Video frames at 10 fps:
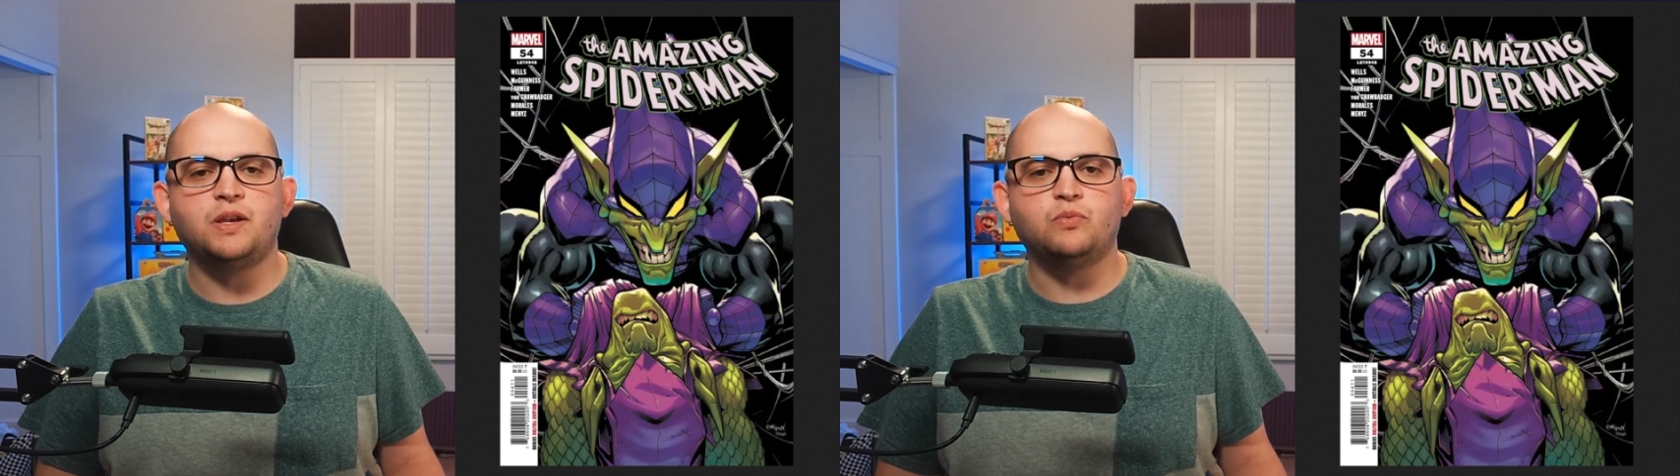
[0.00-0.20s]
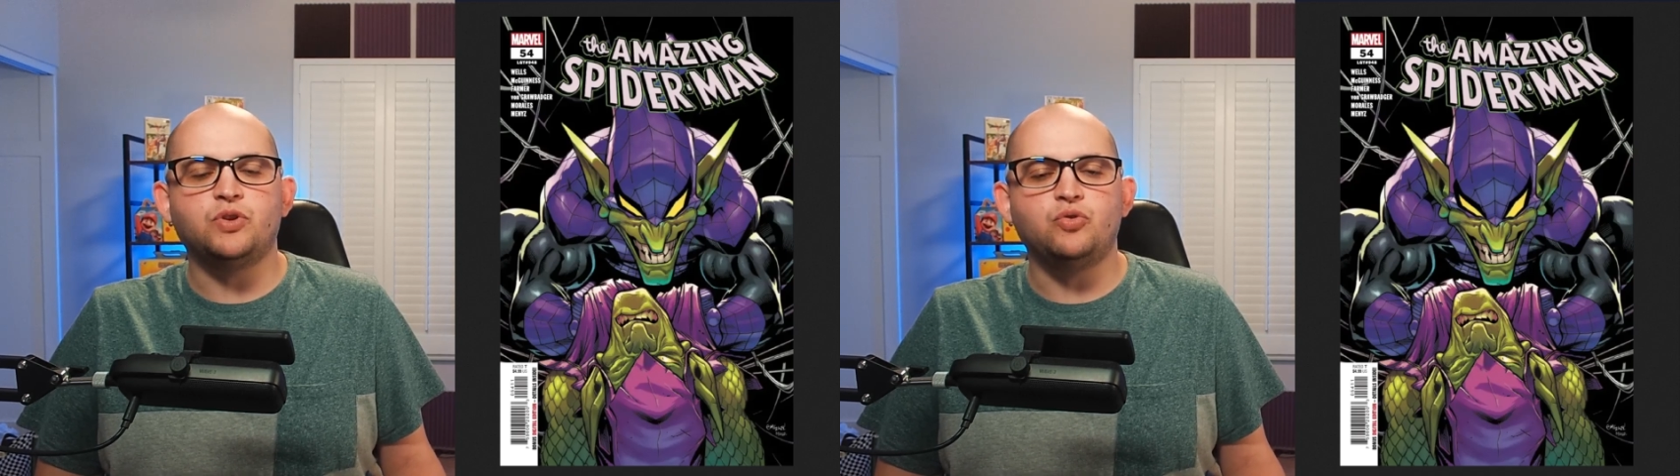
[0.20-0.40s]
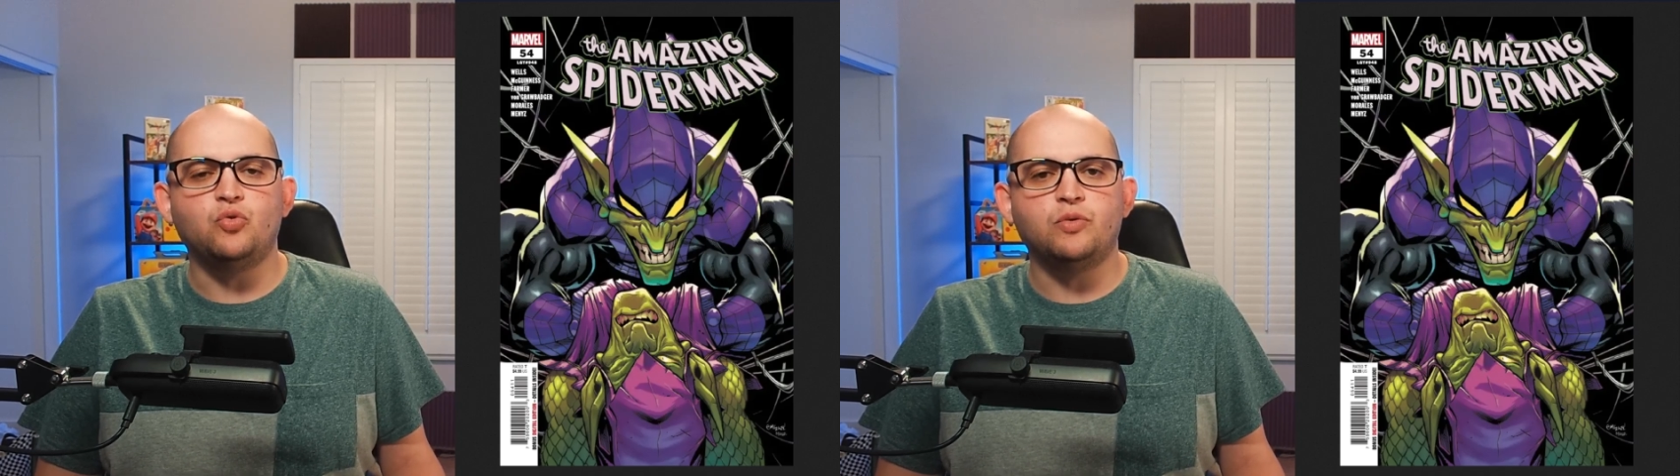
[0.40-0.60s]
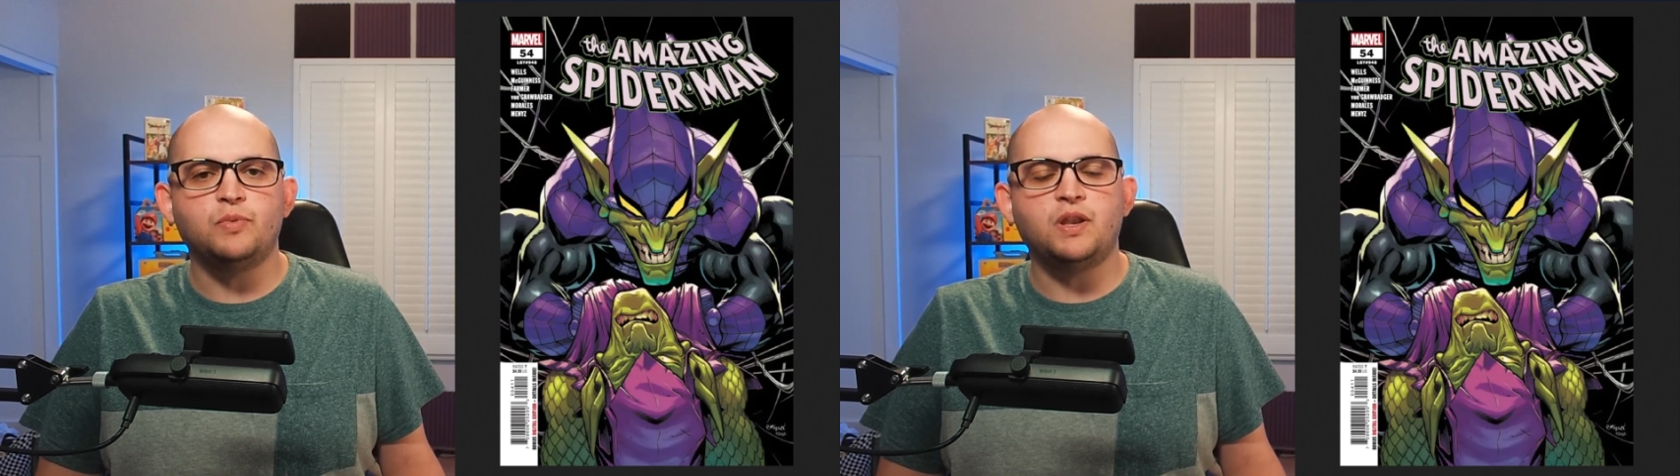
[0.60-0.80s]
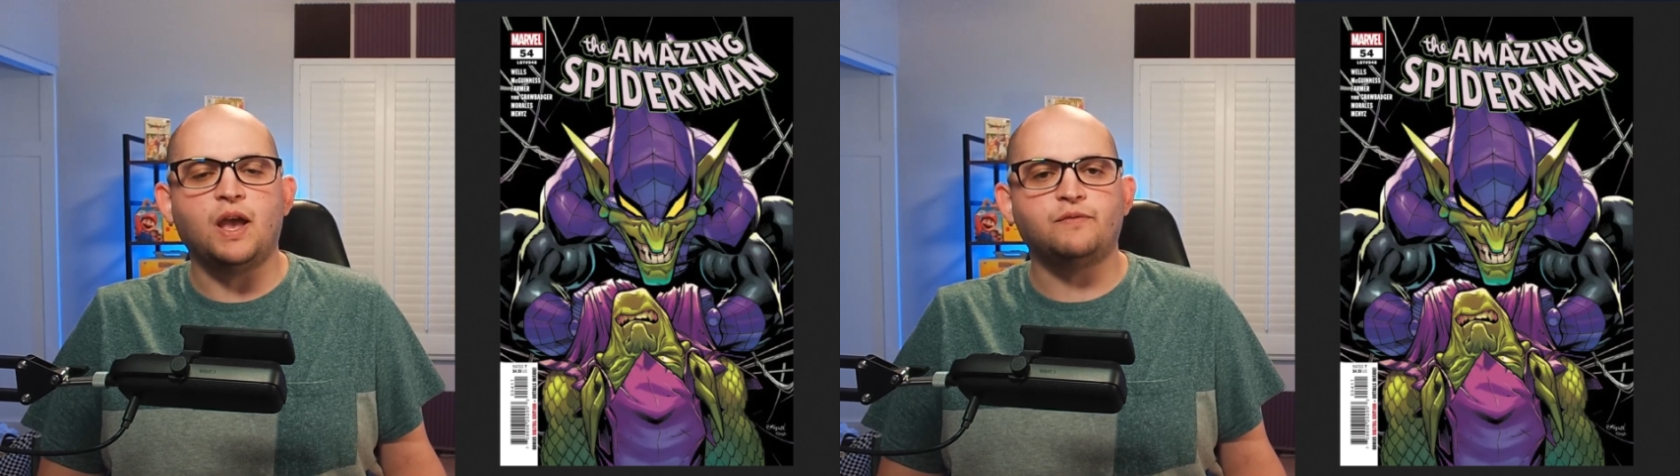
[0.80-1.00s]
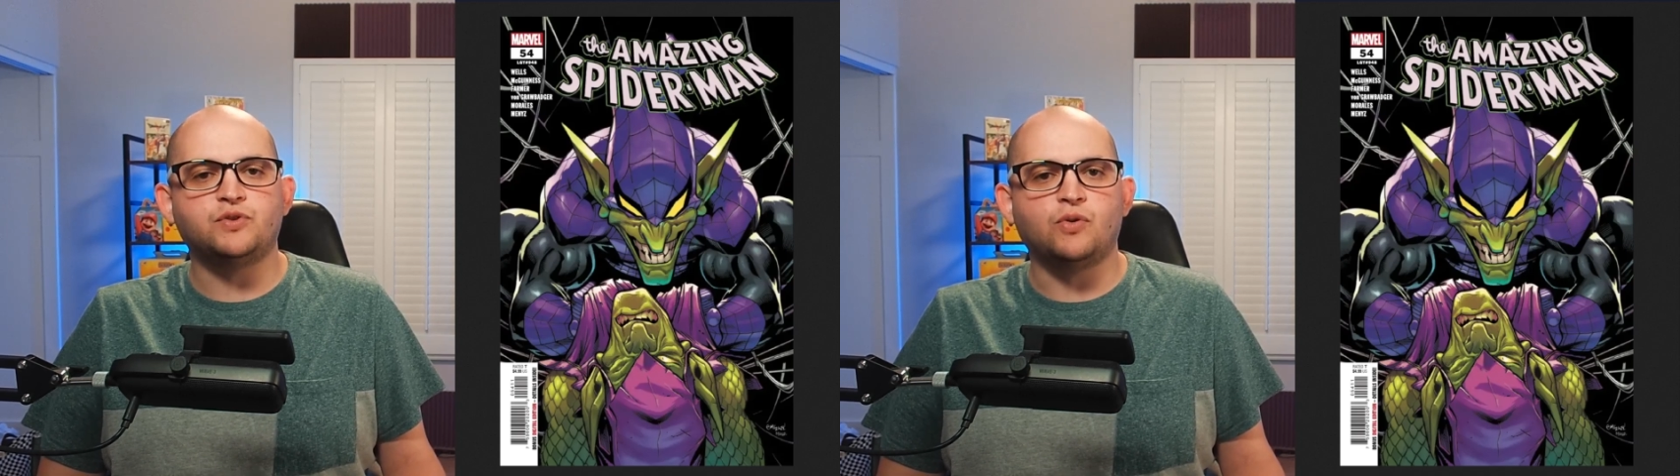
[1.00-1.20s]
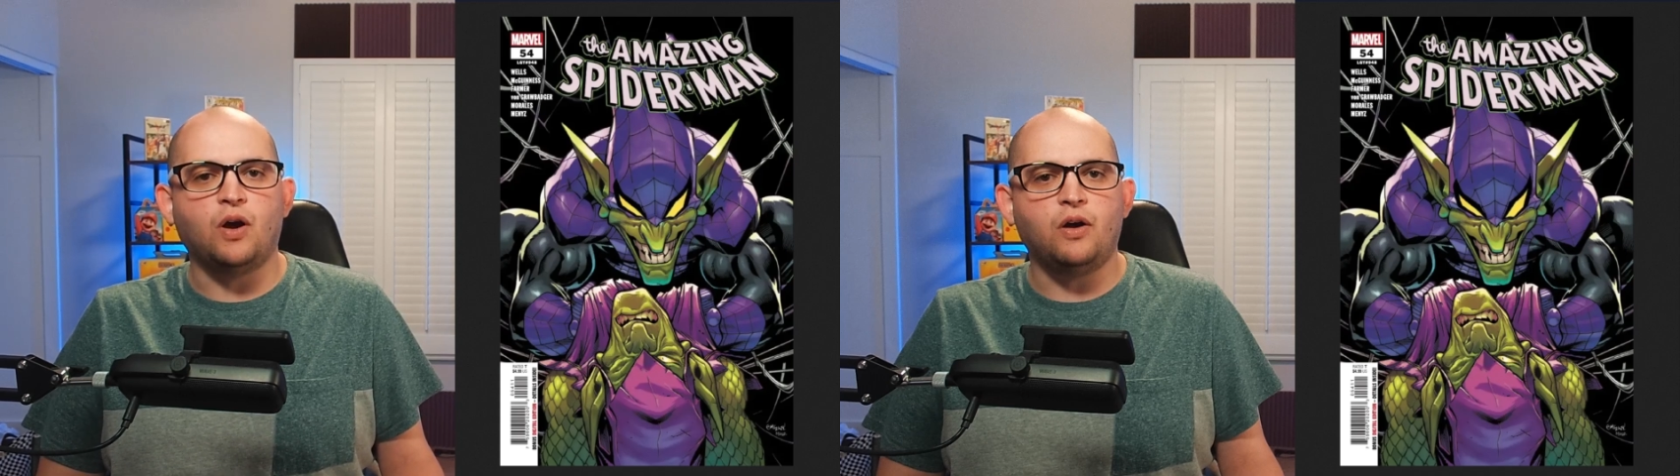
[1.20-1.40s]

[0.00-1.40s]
in with Norman after